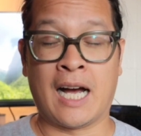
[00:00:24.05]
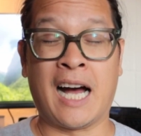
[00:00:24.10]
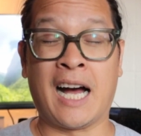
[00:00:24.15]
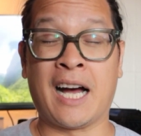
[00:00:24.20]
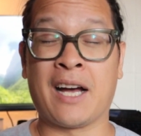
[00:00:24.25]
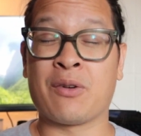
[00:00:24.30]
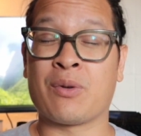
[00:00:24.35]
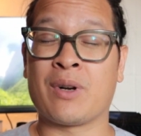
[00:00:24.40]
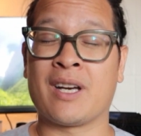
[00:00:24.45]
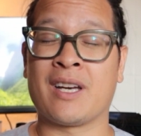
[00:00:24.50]

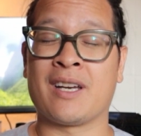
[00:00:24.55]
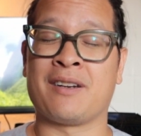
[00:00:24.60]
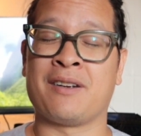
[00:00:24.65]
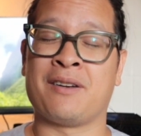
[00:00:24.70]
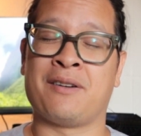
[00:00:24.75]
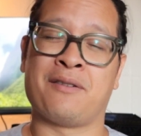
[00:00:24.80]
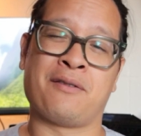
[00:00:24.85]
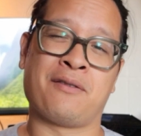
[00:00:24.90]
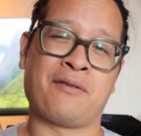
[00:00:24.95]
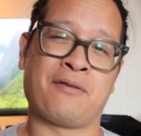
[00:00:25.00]
I ran
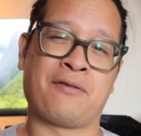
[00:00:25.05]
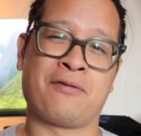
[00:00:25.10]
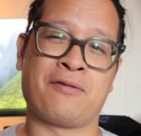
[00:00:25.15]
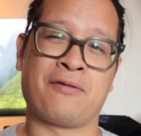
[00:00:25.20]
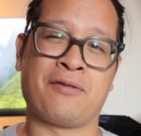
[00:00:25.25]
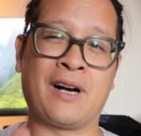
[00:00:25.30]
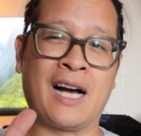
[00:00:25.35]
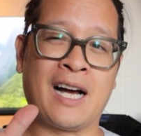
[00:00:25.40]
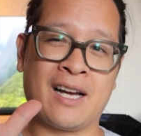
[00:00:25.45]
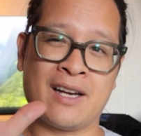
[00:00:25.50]

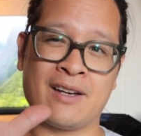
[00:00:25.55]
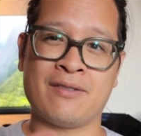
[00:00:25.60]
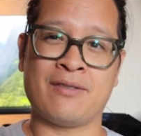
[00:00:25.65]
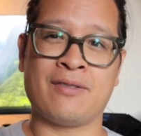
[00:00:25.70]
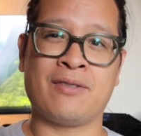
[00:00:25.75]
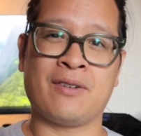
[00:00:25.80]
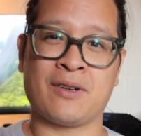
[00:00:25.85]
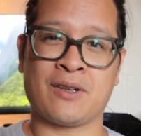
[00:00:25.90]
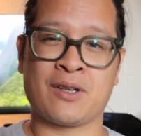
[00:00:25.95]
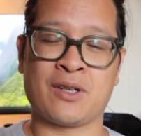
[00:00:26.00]

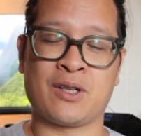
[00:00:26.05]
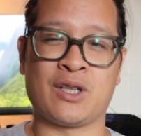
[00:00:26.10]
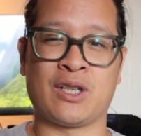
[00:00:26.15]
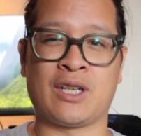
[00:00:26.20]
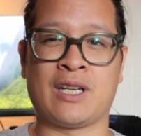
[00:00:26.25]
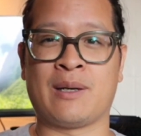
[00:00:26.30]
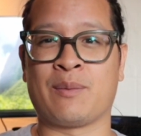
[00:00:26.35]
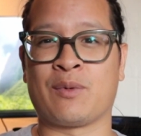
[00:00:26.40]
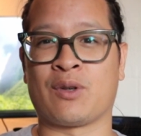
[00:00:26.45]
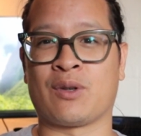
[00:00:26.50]
5
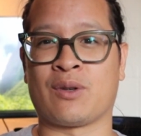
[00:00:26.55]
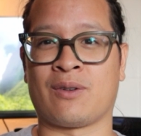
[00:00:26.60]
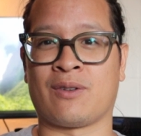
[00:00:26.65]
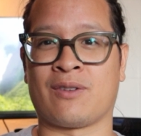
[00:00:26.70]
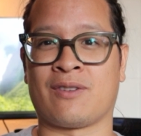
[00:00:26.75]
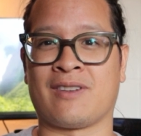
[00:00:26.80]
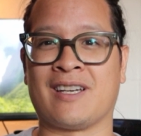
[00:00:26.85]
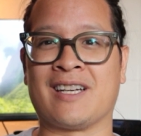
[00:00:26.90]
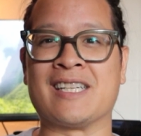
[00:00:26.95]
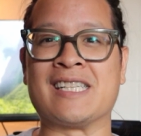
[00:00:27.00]

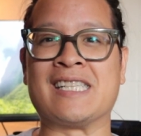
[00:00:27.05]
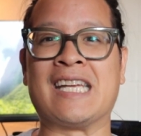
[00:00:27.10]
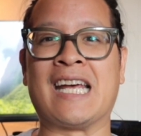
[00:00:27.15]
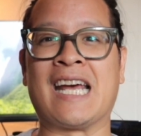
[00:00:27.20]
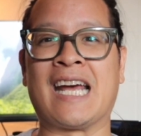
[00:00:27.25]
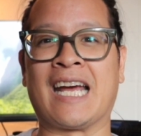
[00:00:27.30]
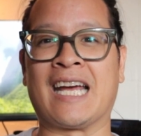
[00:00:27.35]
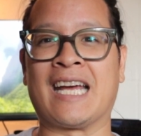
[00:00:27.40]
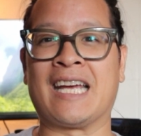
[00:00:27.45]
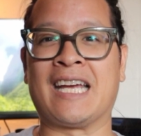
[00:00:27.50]
kilometers a
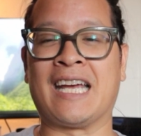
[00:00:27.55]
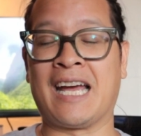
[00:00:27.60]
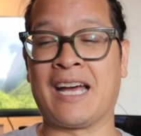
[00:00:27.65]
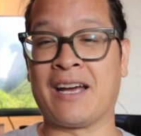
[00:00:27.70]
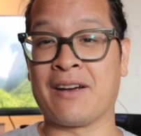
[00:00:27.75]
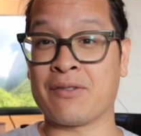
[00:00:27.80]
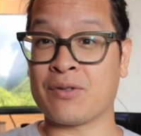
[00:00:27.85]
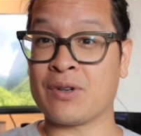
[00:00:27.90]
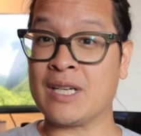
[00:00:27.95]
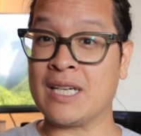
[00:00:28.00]
day,
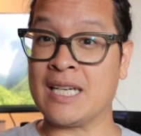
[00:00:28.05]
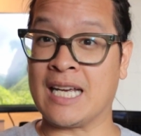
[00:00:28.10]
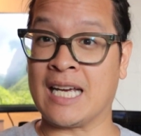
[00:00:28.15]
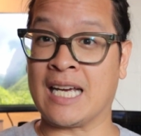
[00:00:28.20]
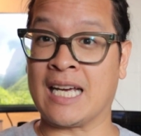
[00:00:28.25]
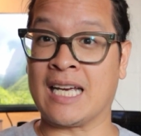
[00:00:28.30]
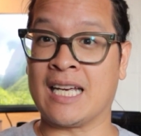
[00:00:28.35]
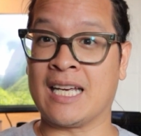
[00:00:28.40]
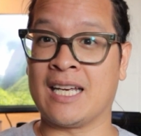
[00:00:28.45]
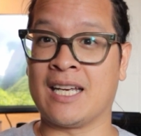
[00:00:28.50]
every
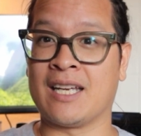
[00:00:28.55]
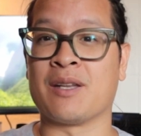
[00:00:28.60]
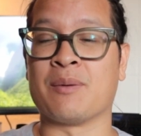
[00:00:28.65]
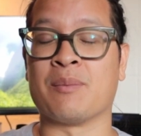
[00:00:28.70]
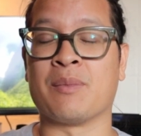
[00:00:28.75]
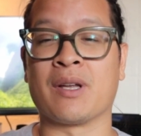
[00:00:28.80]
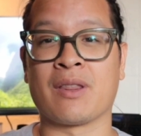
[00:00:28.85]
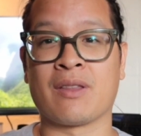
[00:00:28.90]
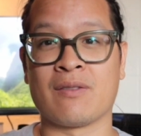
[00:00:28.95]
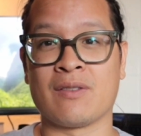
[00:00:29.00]
day in the
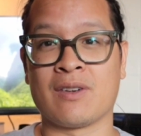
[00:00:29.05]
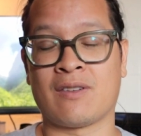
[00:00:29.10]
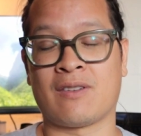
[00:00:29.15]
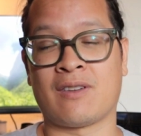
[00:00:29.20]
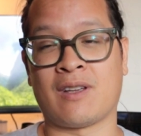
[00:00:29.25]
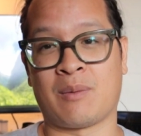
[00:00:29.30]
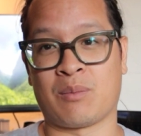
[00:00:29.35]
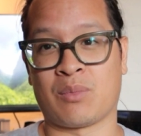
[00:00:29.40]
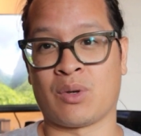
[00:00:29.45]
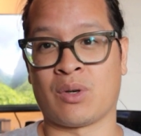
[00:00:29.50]
month of
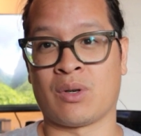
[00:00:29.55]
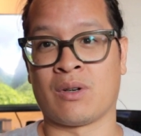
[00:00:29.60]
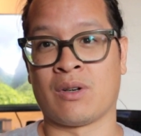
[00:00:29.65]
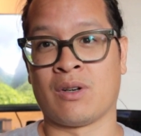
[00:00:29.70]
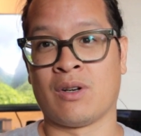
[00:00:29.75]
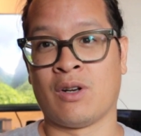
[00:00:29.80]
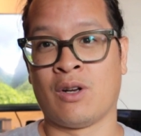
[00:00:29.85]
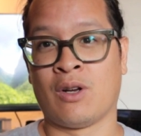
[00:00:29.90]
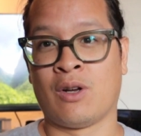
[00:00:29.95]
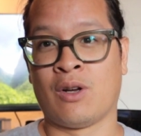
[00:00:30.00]
December.
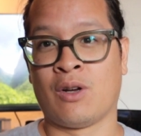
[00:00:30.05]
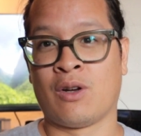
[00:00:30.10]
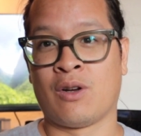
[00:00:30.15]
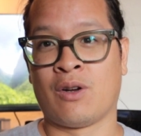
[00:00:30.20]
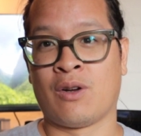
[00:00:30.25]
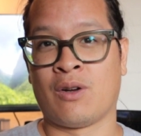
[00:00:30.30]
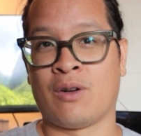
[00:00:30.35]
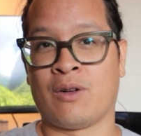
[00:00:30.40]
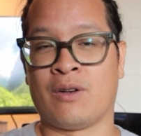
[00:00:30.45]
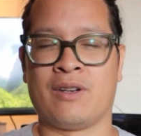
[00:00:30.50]

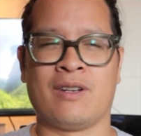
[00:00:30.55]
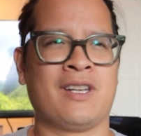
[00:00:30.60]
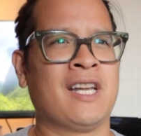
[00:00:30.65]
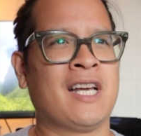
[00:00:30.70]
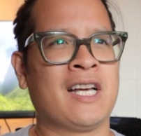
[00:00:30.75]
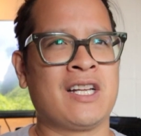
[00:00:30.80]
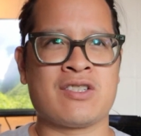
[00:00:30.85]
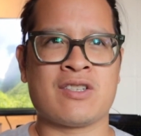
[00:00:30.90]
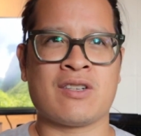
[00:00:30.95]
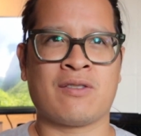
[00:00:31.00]

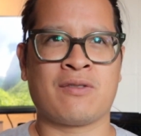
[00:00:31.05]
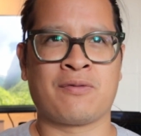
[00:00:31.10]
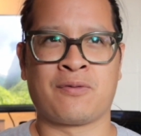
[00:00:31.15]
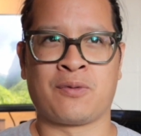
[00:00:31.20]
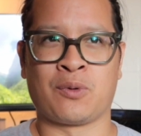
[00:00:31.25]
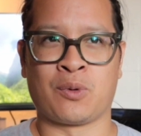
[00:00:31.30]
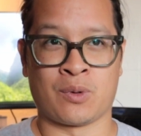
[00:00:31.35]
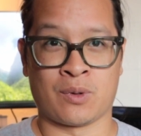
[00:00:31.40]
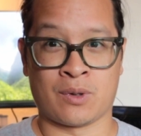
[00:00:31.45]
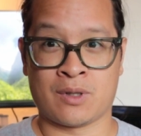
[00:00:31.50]
Not just
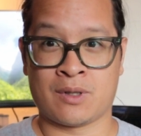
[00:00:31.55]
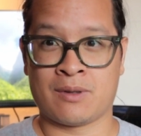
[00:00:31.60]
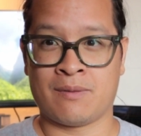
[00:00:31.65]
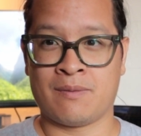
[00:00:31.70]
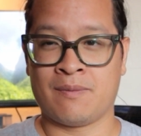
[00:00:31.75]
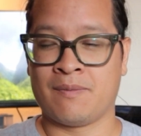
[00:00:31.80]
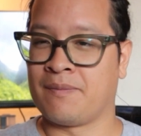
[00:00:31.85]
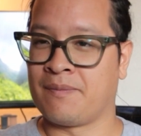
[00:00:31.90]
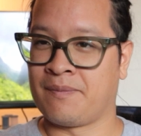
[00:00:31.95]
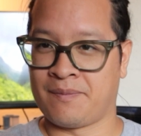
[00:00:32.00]
for
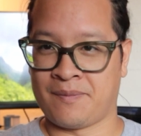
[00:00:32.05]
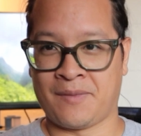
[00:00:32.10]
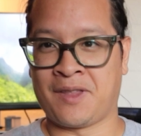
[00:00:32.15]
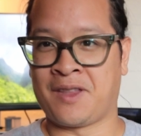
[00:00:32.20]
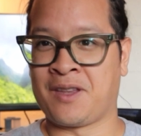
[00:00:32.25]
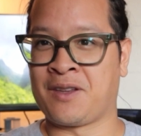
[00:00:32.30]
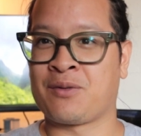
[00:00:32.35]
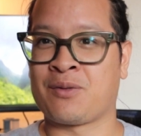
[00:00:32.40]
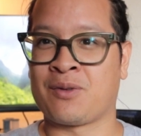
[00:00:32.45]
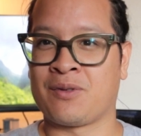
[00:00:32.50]

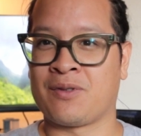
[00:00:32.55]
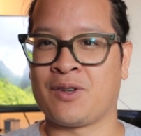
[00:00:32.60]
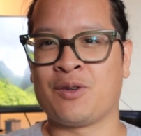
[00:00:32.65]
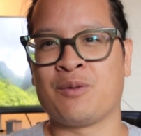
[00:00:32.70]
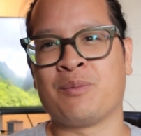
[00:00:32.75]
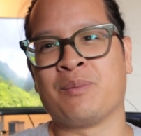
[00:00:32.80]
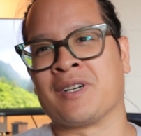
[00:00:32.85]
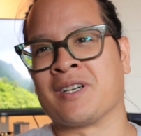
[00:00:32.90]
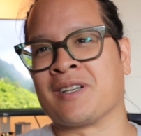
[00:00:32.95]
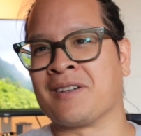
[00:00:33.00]
this
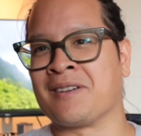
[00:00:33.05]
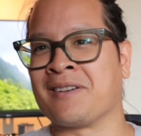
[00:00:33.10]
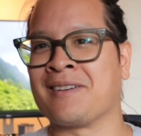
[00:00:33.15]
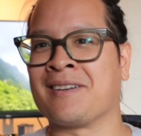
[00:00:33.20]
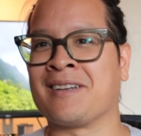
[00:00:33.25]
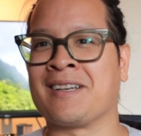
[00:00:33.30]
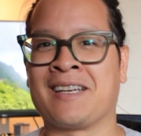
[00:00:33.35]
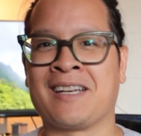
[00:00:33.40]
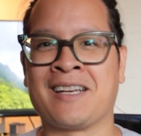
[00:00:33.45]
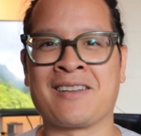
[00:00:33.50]
review, but
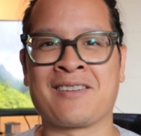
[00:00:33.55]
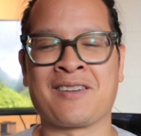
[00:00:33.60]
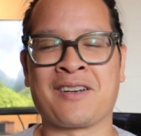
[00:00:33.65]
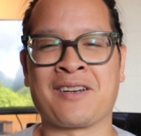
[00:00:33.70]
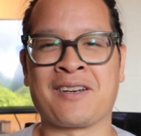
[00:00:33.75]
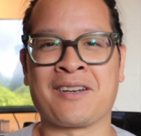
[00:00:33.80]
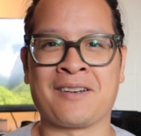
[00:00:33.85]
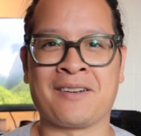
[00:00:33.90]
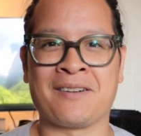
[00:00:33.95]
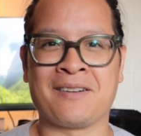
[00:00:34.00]
it's
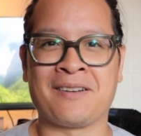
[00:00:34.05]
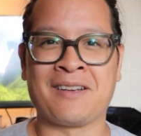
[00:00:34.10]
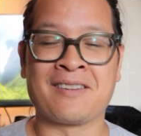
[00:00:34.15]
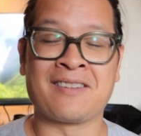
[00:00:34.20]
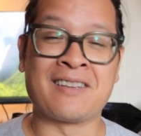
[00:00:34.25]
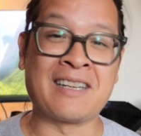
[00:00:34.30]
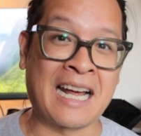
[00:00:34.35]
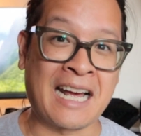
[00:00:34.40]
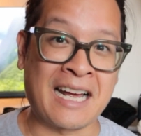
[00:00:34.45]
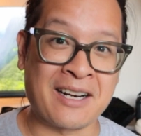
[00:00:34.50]

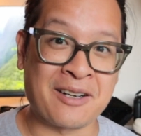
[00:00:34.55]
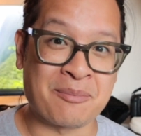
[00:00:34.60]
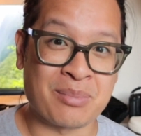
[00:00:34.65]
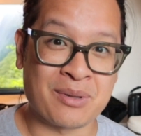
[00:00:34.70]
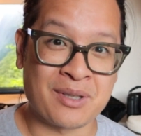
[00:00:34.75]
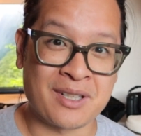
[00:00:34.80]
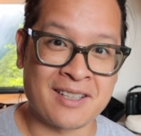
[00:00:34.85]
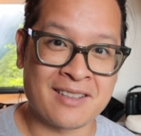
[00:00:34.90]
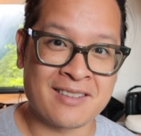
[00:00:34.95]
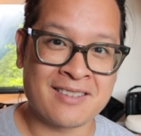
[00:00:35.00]
an added
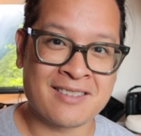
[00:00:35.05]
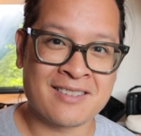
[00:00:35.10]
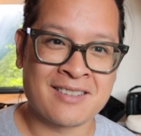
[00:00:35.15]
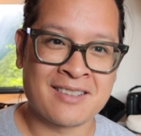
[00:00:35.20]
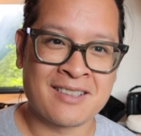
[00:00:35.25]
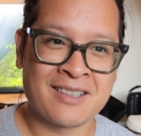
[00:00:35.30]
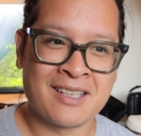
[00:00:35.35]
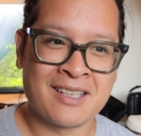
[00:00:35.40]
plus.